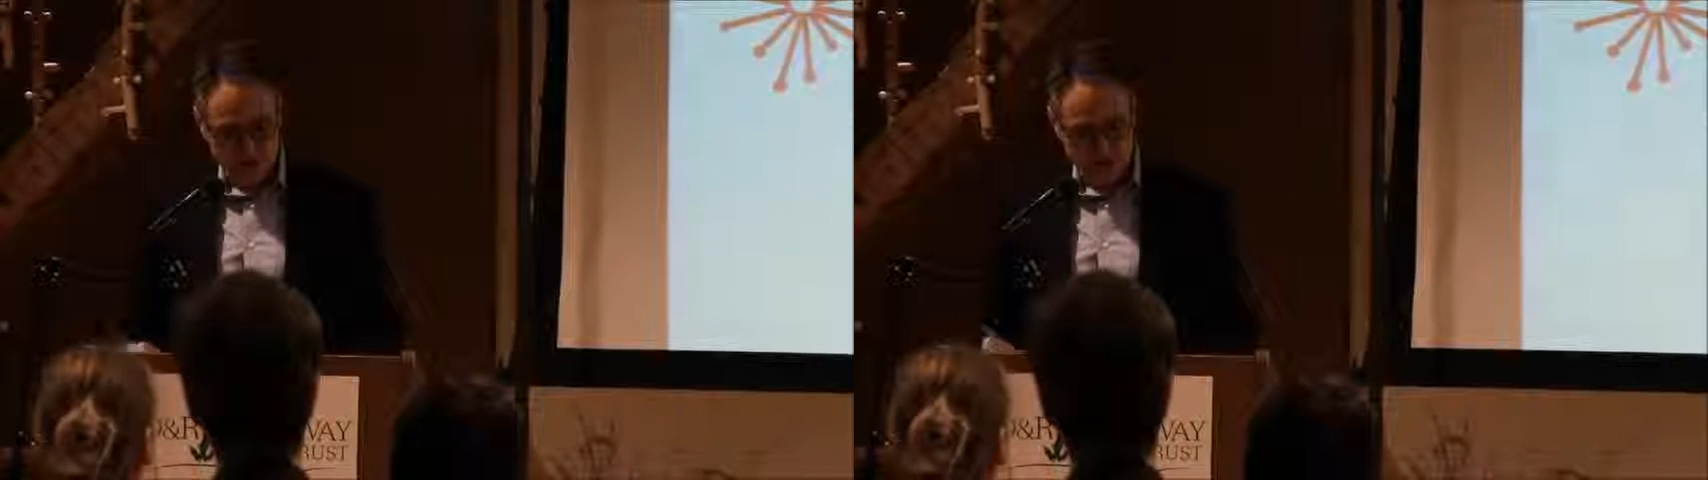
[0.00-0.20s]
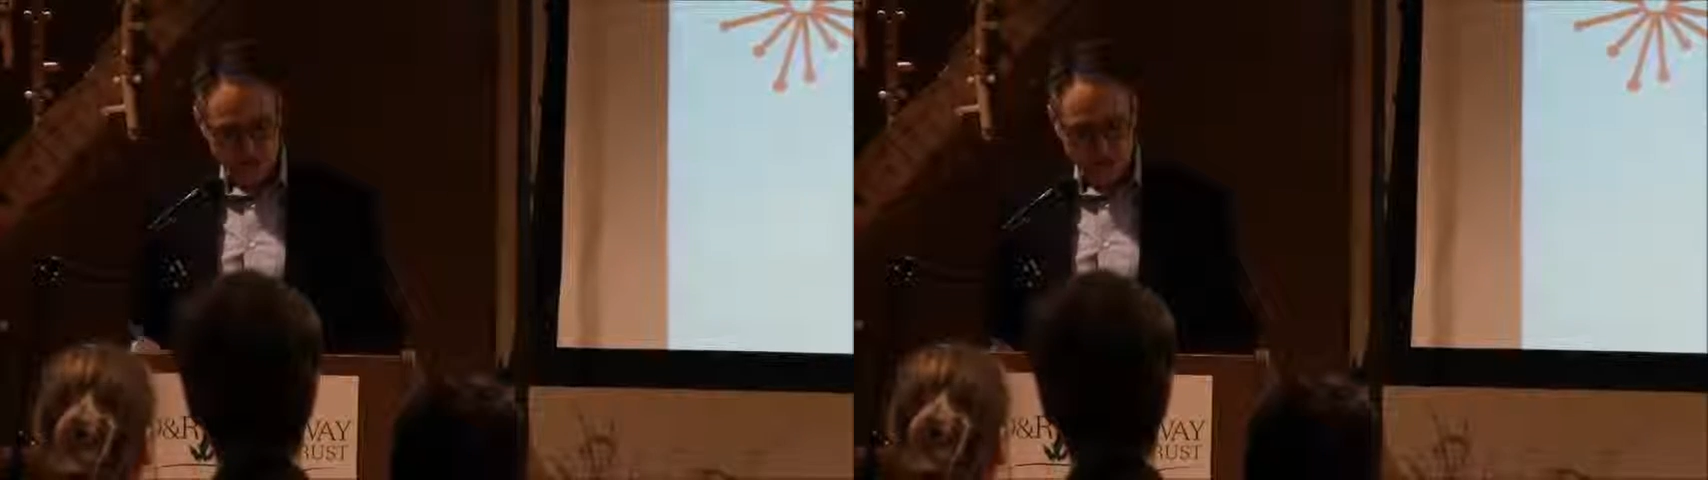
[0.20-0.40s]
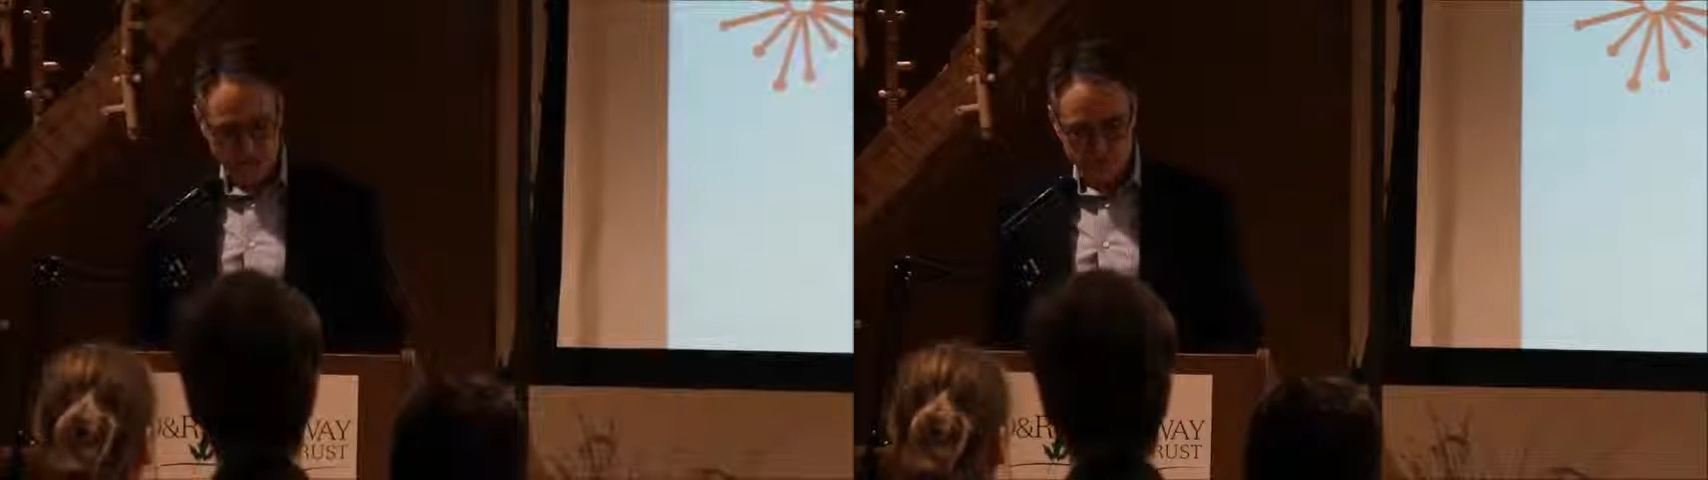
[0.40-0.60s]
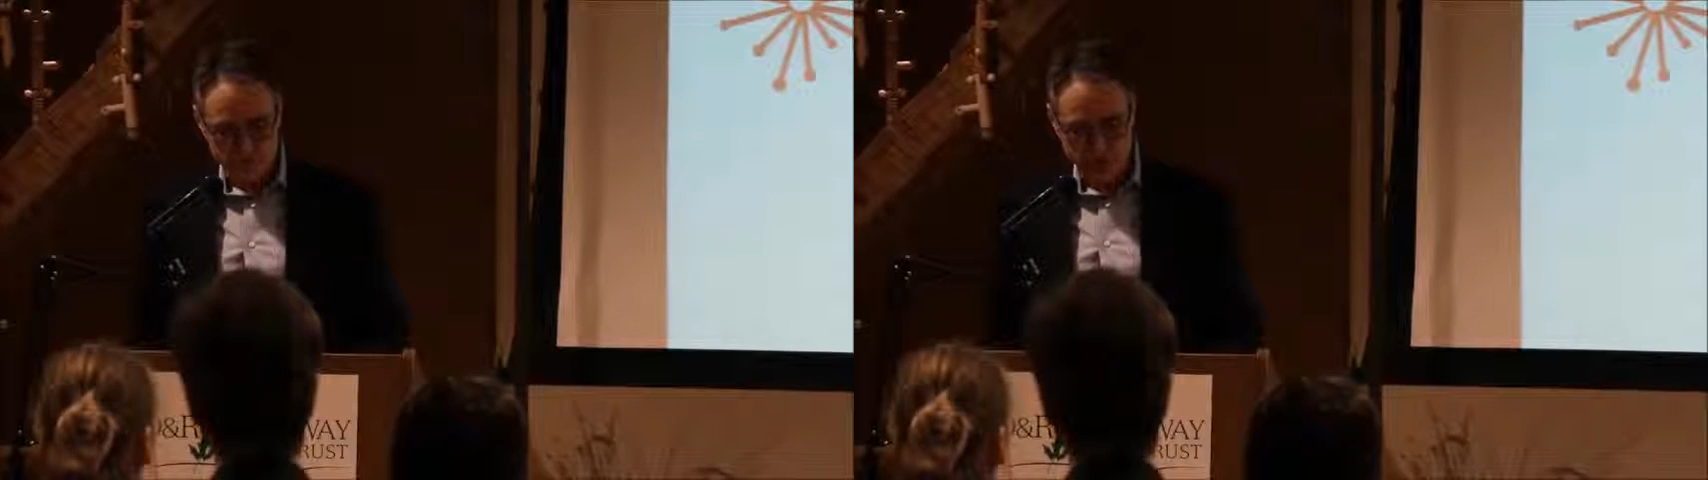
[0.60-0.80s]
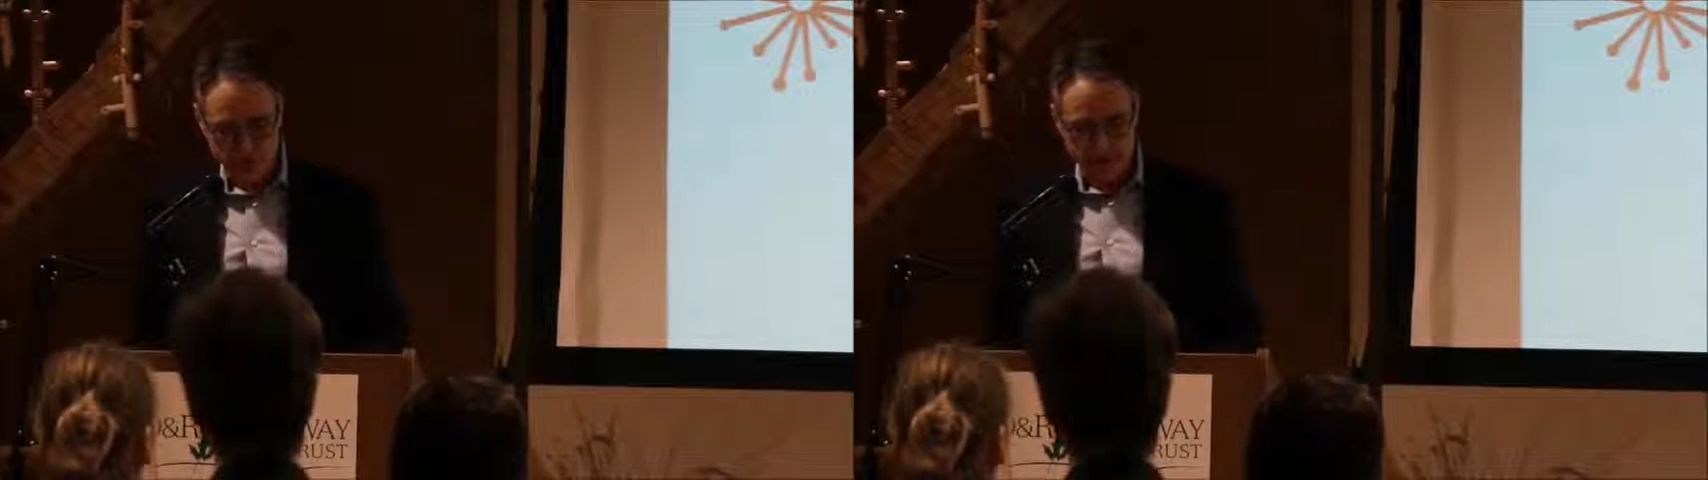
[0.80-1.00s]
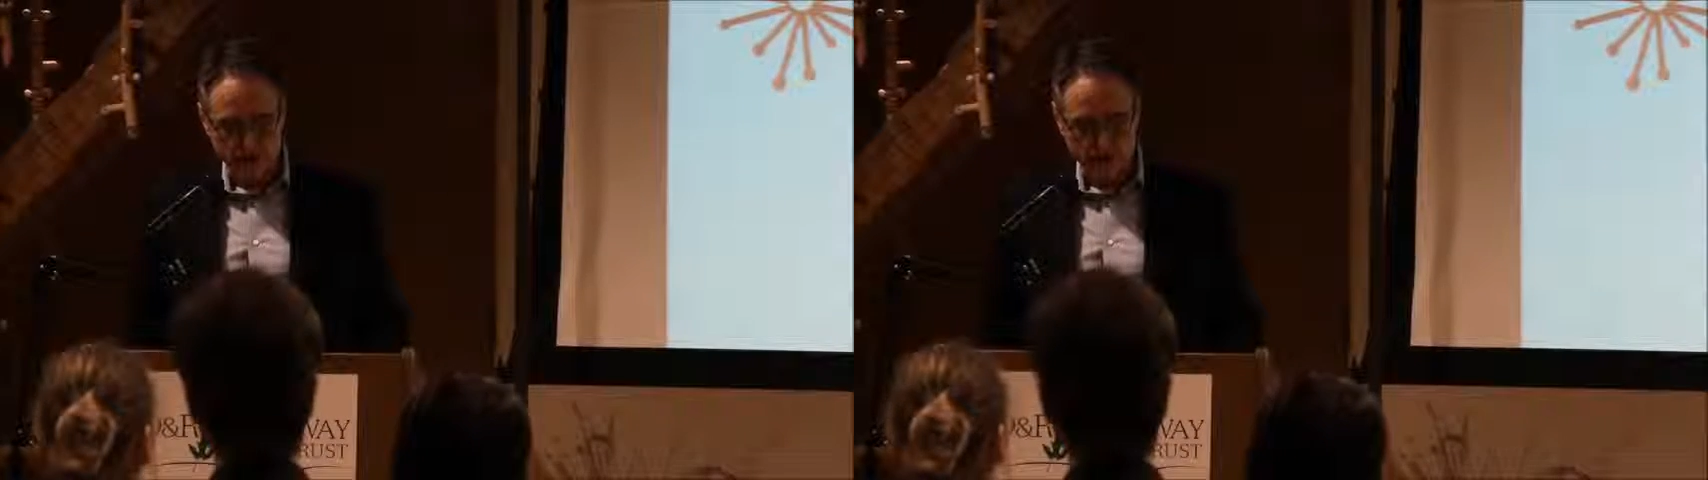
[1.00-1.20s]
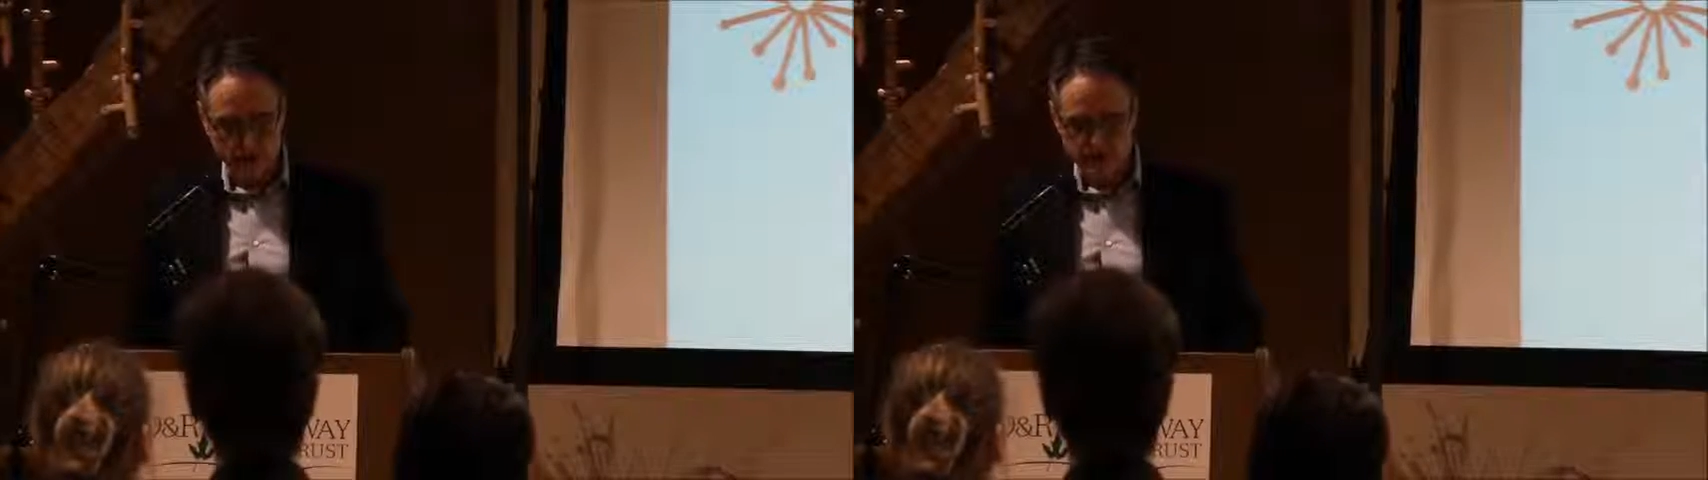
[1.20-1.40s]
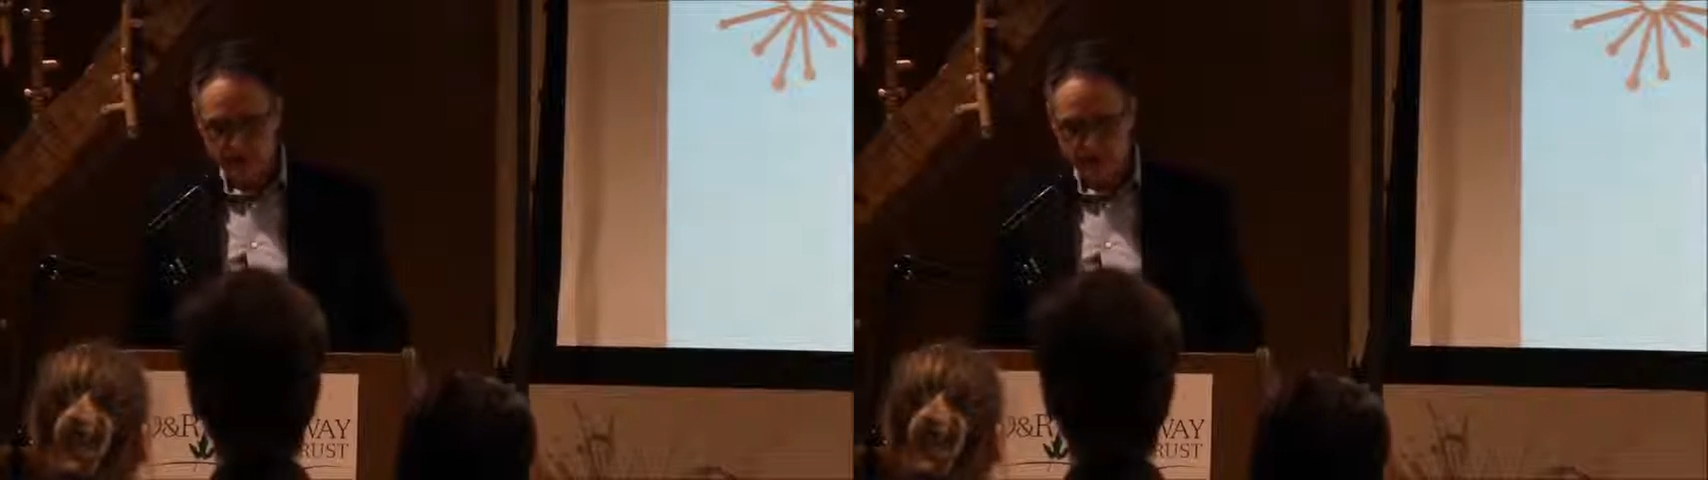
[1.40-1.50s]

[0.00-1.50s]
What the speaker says: short, we had a hard